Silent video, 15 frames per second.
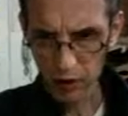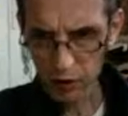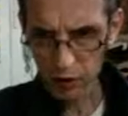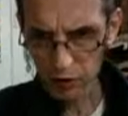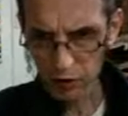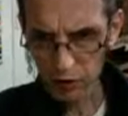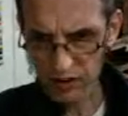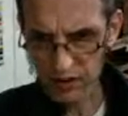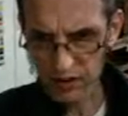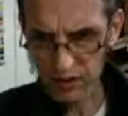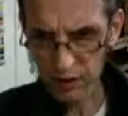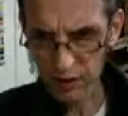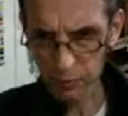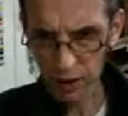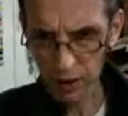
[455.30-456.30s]
The standard
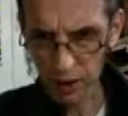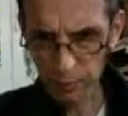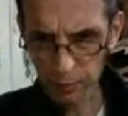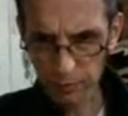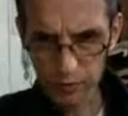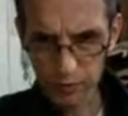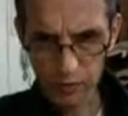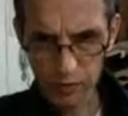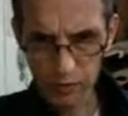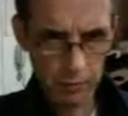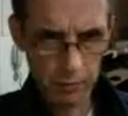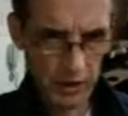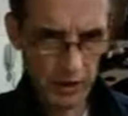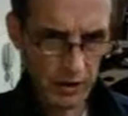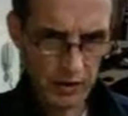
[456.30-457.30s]
map, G
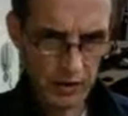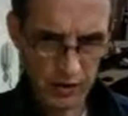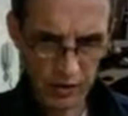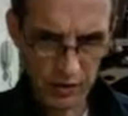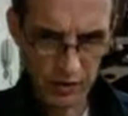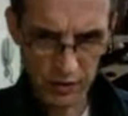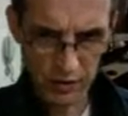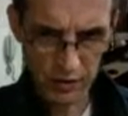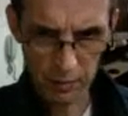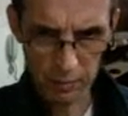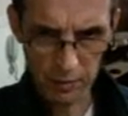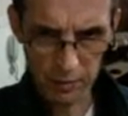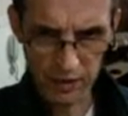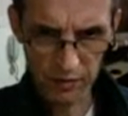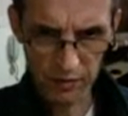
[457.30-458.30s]
plates, the
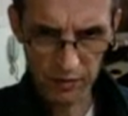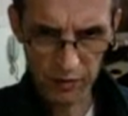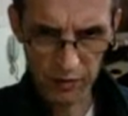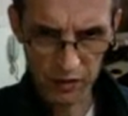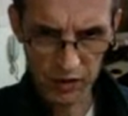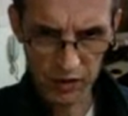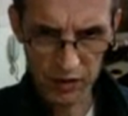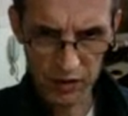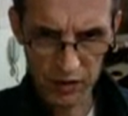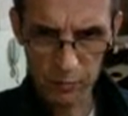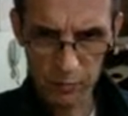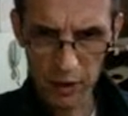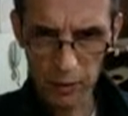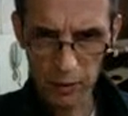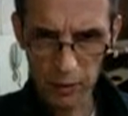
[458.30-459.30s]
Pacific Center
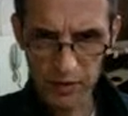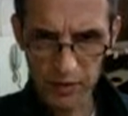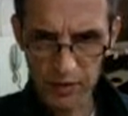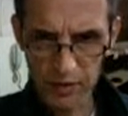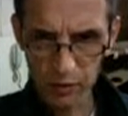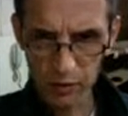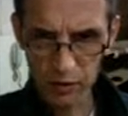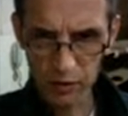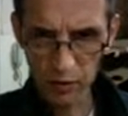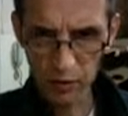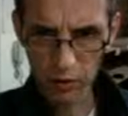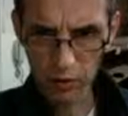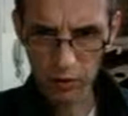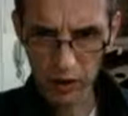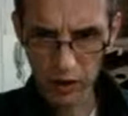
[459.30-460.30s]
map is the one that we
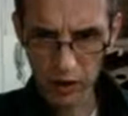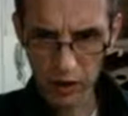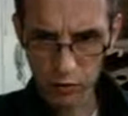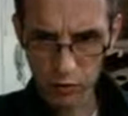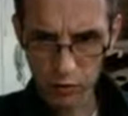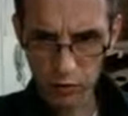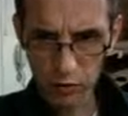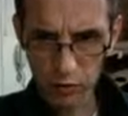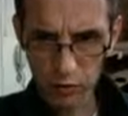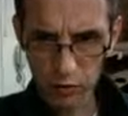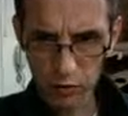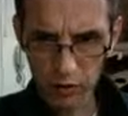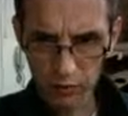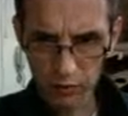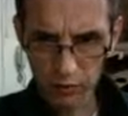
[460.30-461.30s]
like to look
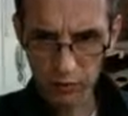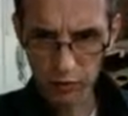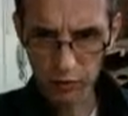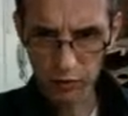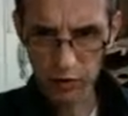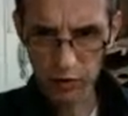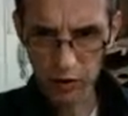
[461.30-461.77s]
for,